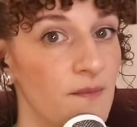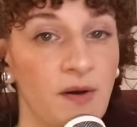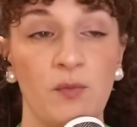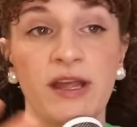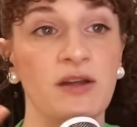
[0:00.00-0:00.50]

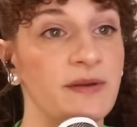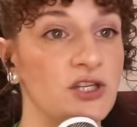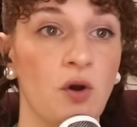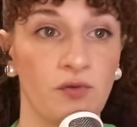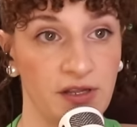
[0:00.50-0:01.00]
but we could be
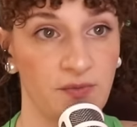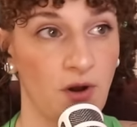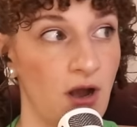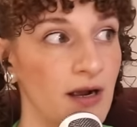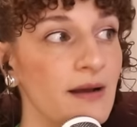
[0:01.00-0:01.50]
totally
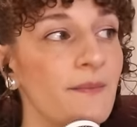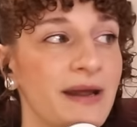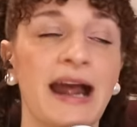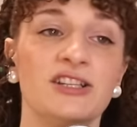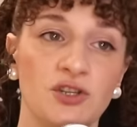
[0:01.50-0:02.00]
wrong.
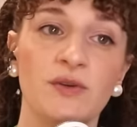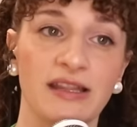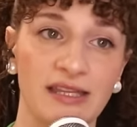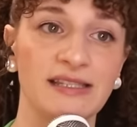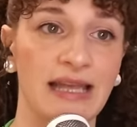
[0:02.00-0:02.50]
But I do
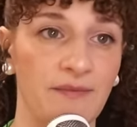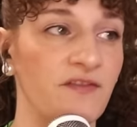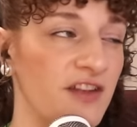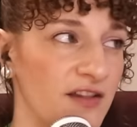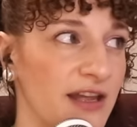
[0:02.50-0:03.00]
get the same
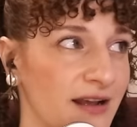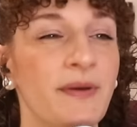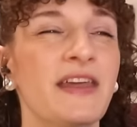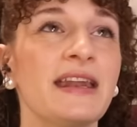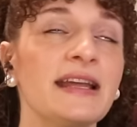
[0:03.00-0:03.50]
feeling.
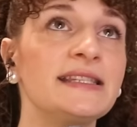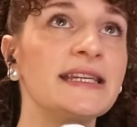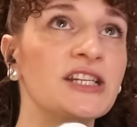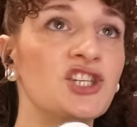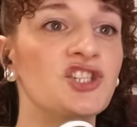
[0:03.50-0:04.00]
But then it's
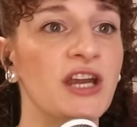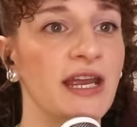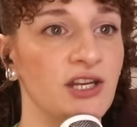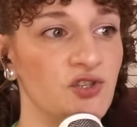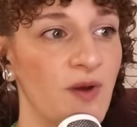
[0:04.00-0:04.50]
an
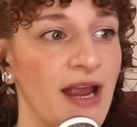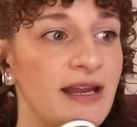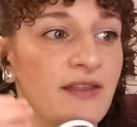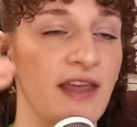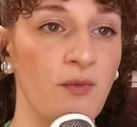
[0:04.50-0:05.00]
exchange,
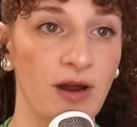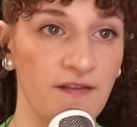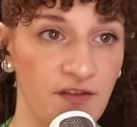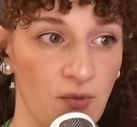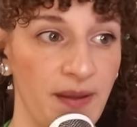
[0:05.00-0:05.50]
right? They want
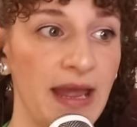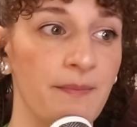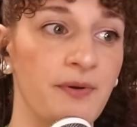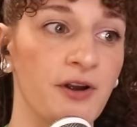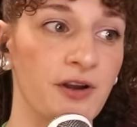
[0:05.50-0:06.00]
to feel
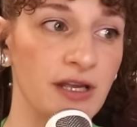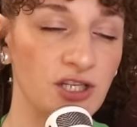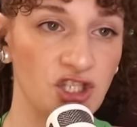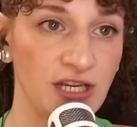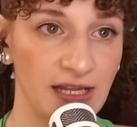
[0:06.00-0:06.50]
pampered.
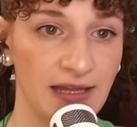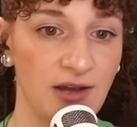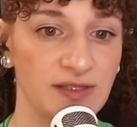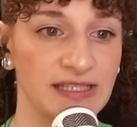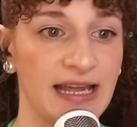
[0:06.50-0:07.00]
She
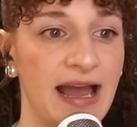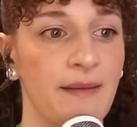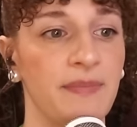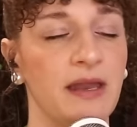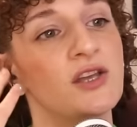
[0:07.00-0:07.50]
allows it to
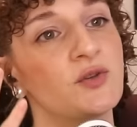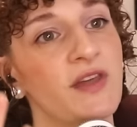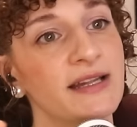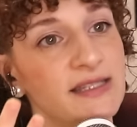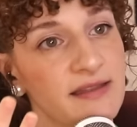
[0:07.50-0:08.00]
happen. So
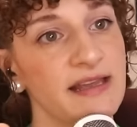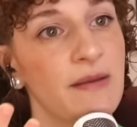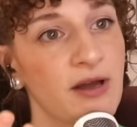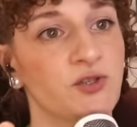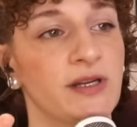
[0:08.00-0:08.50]
that's the thing
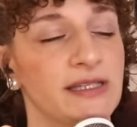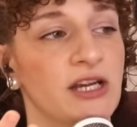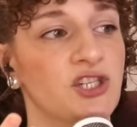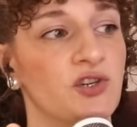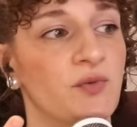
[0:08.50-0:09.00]
about
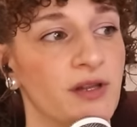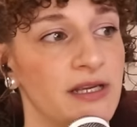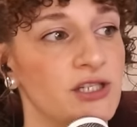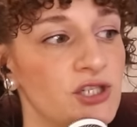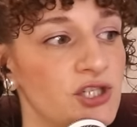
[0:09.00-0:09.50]
transactional
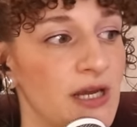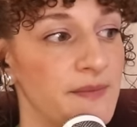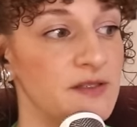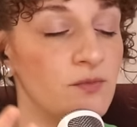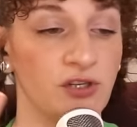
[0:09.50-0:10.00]

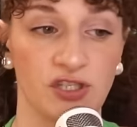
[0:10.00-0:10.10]
relationships, which